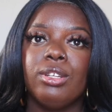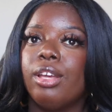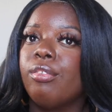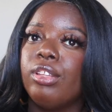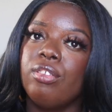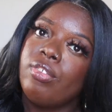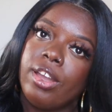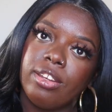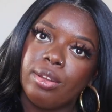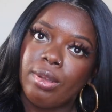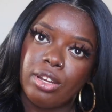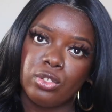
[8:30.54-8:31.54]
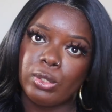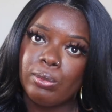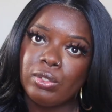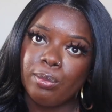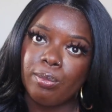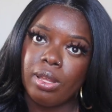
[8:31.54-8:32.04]
can definitely find it in my
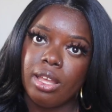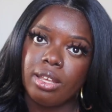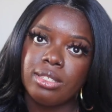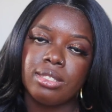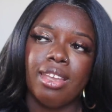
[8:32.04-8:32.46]
description box.